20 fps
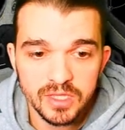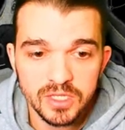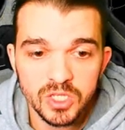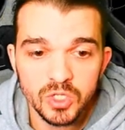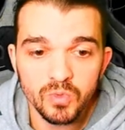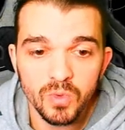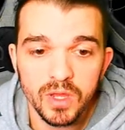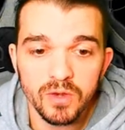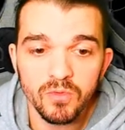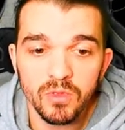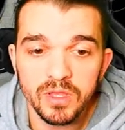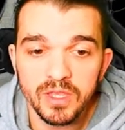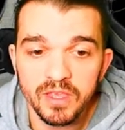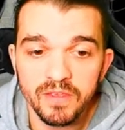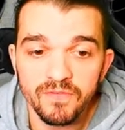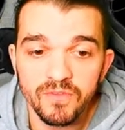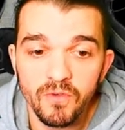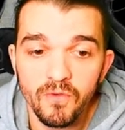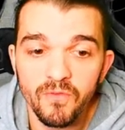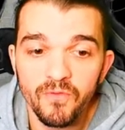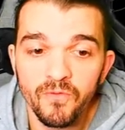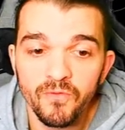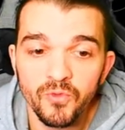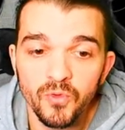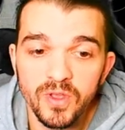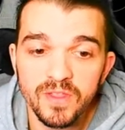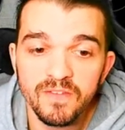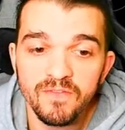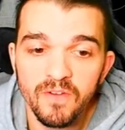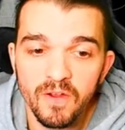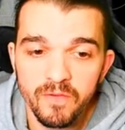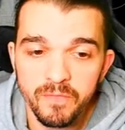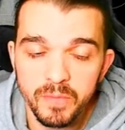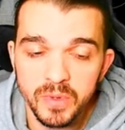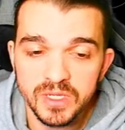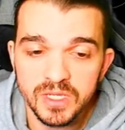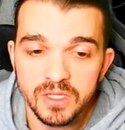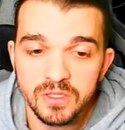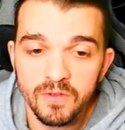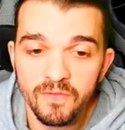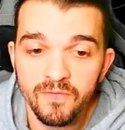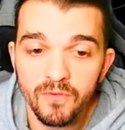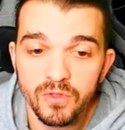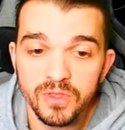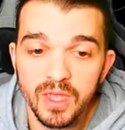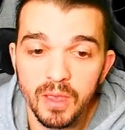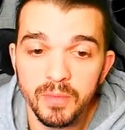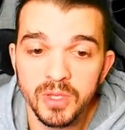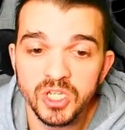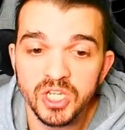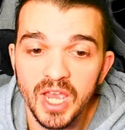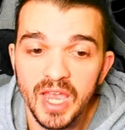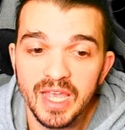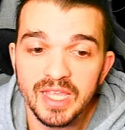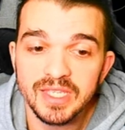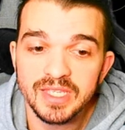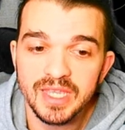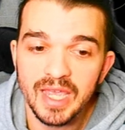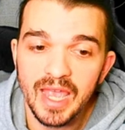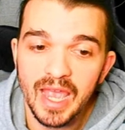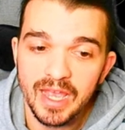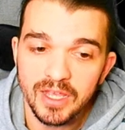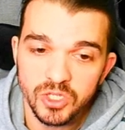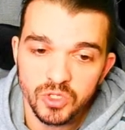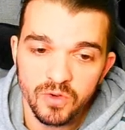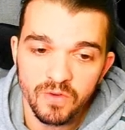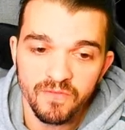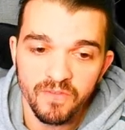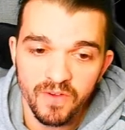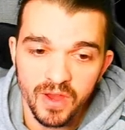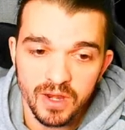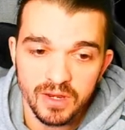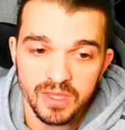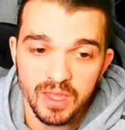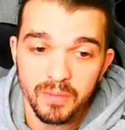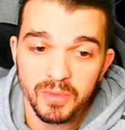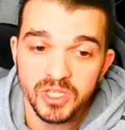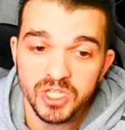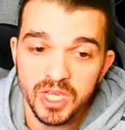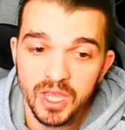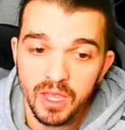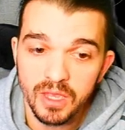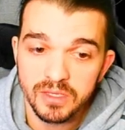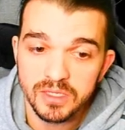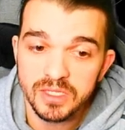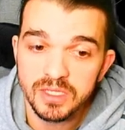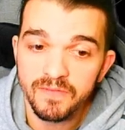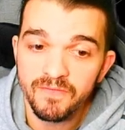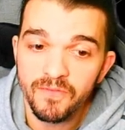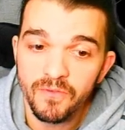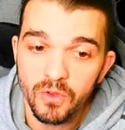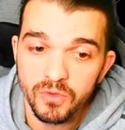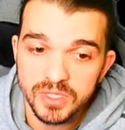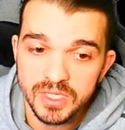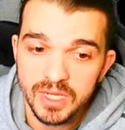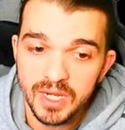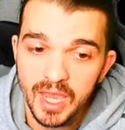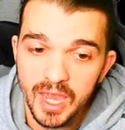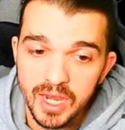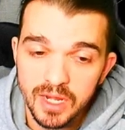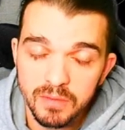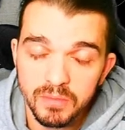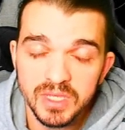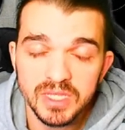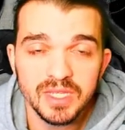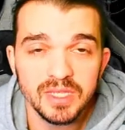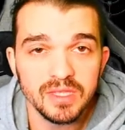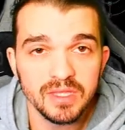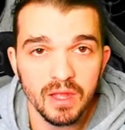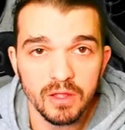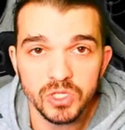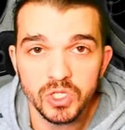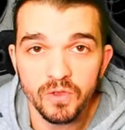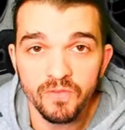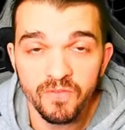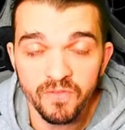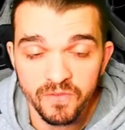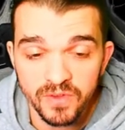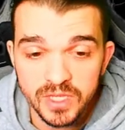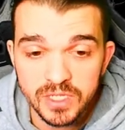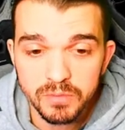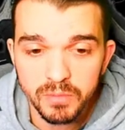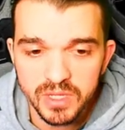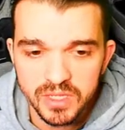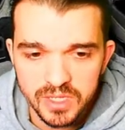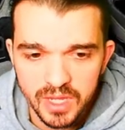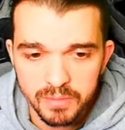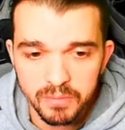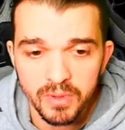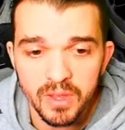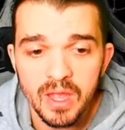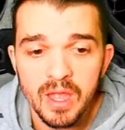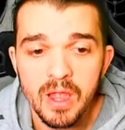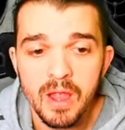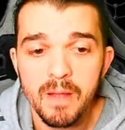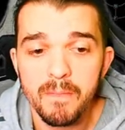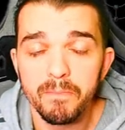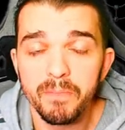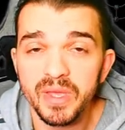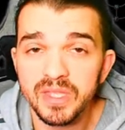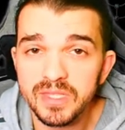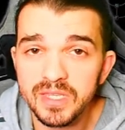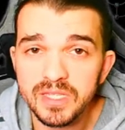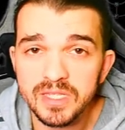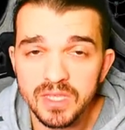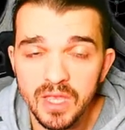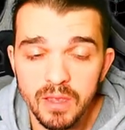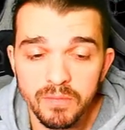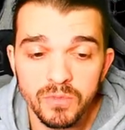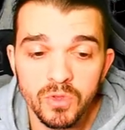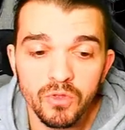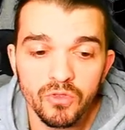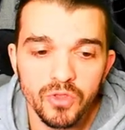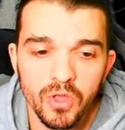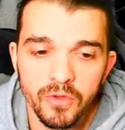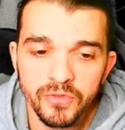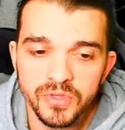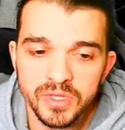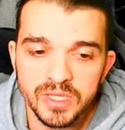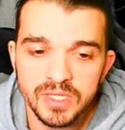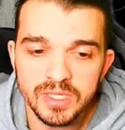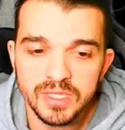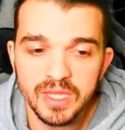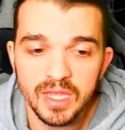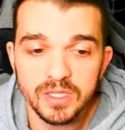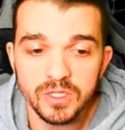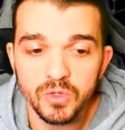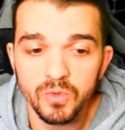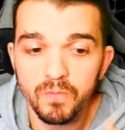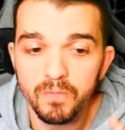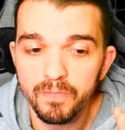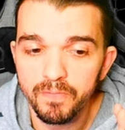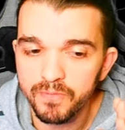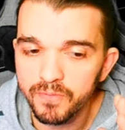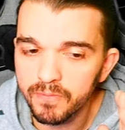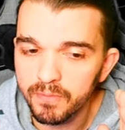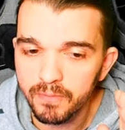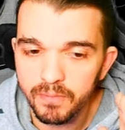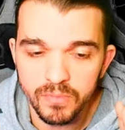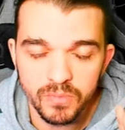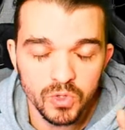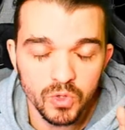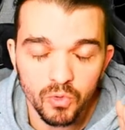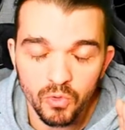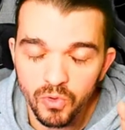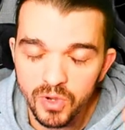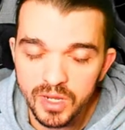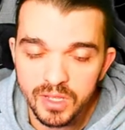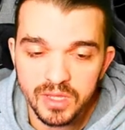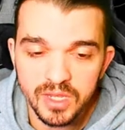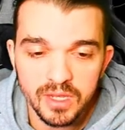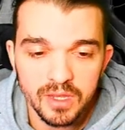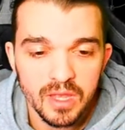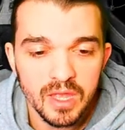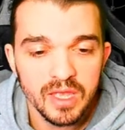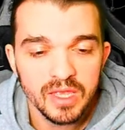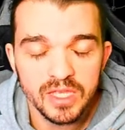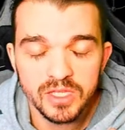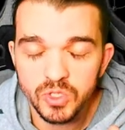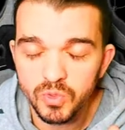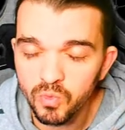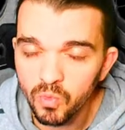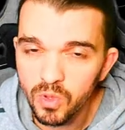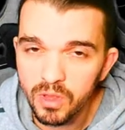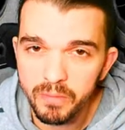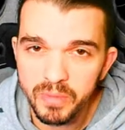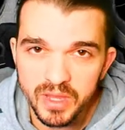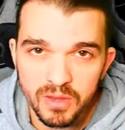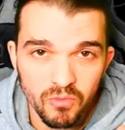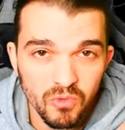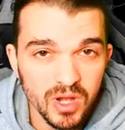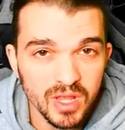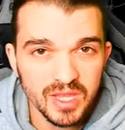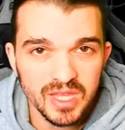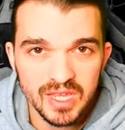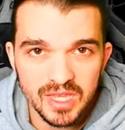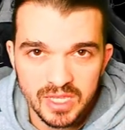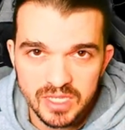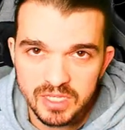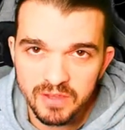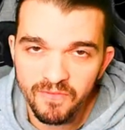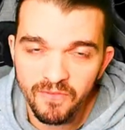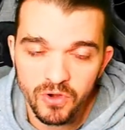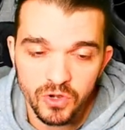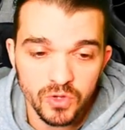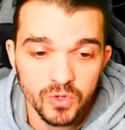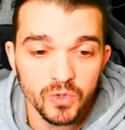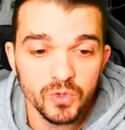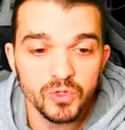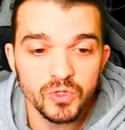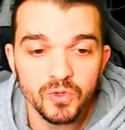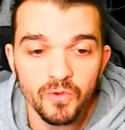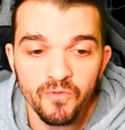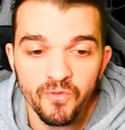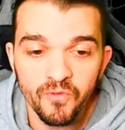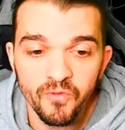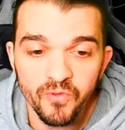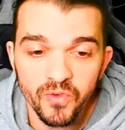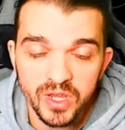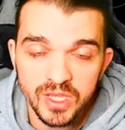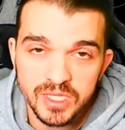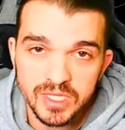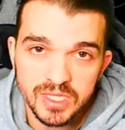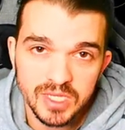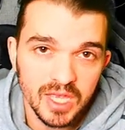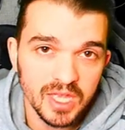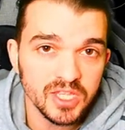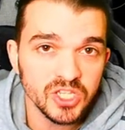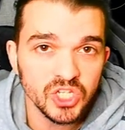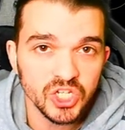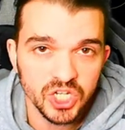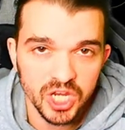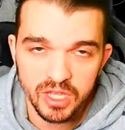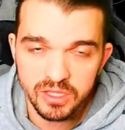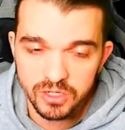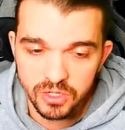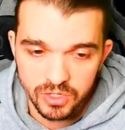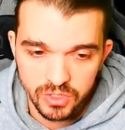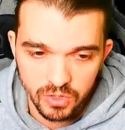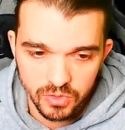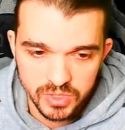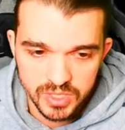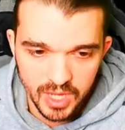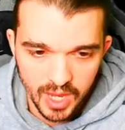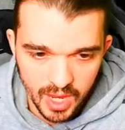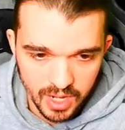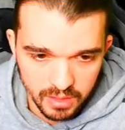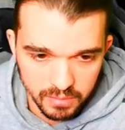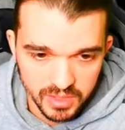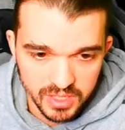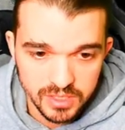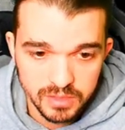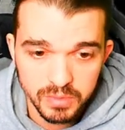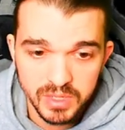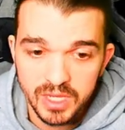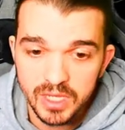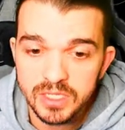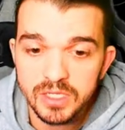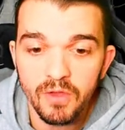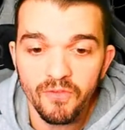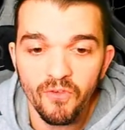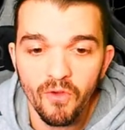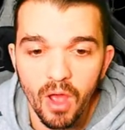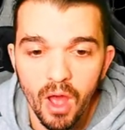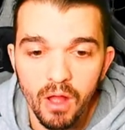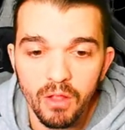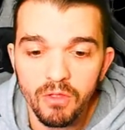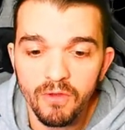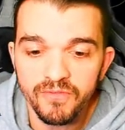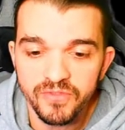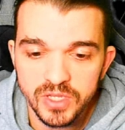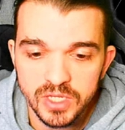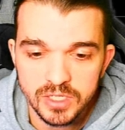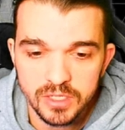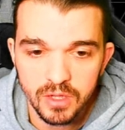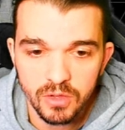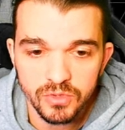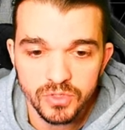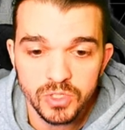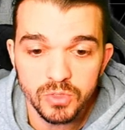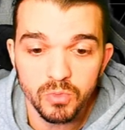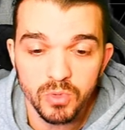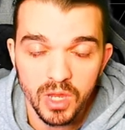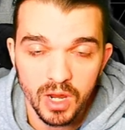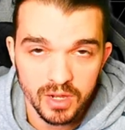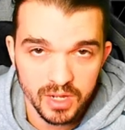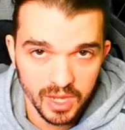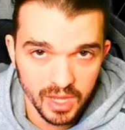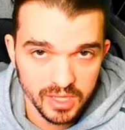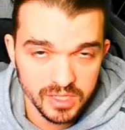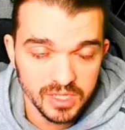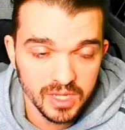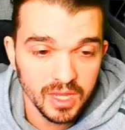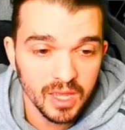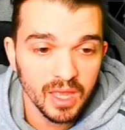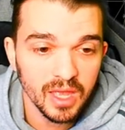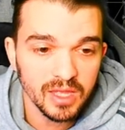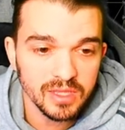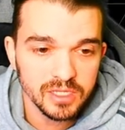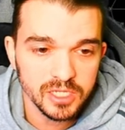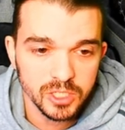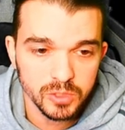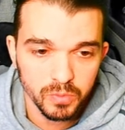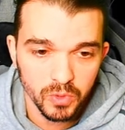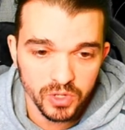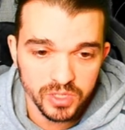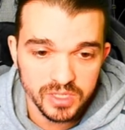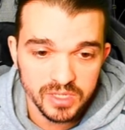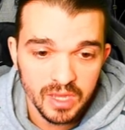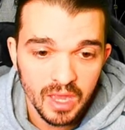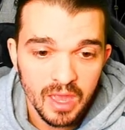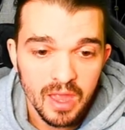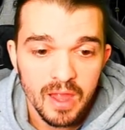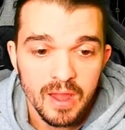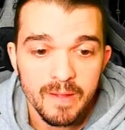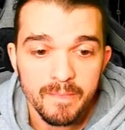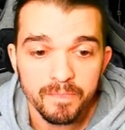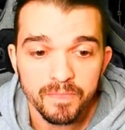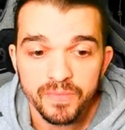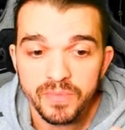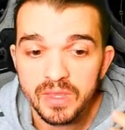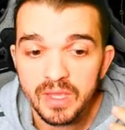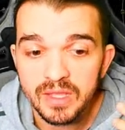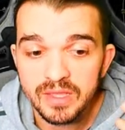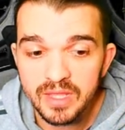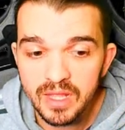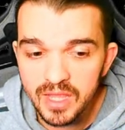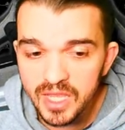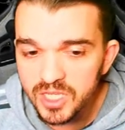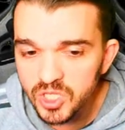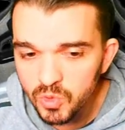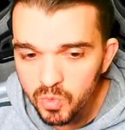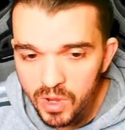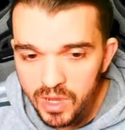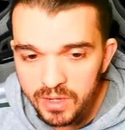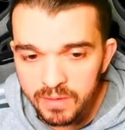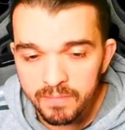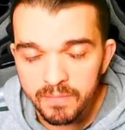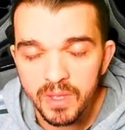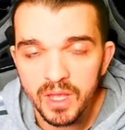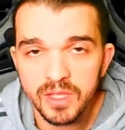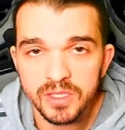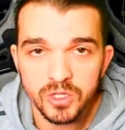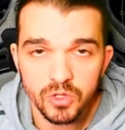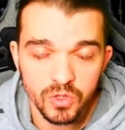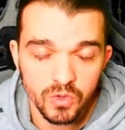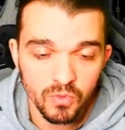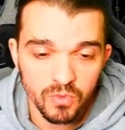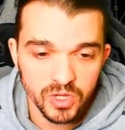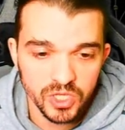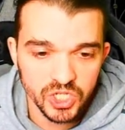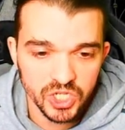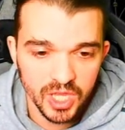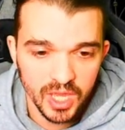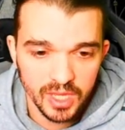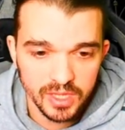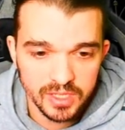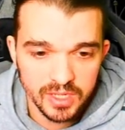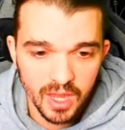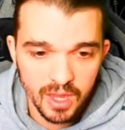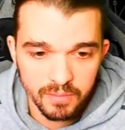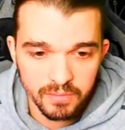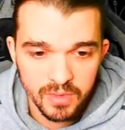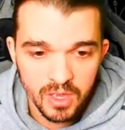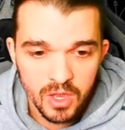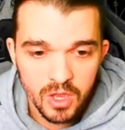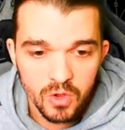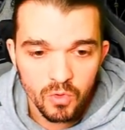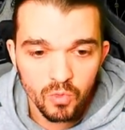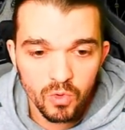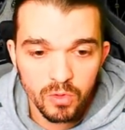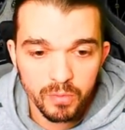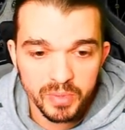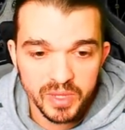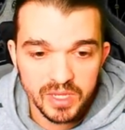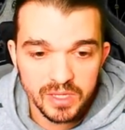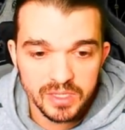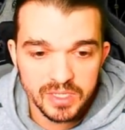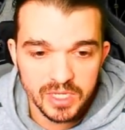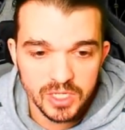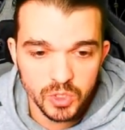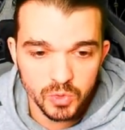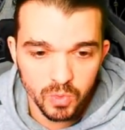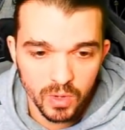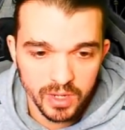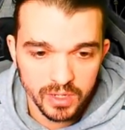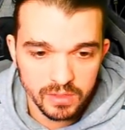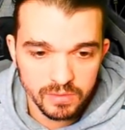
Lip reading: and this one will give you 25% of cold damage as extra fire damage against frozen enemies, and also freeze build-up. By this time you'll notice that it will be really easy for you to freeze and shatter those enemies, because of all of these nodes we are getting at this point. The last one until you reach the end game will be this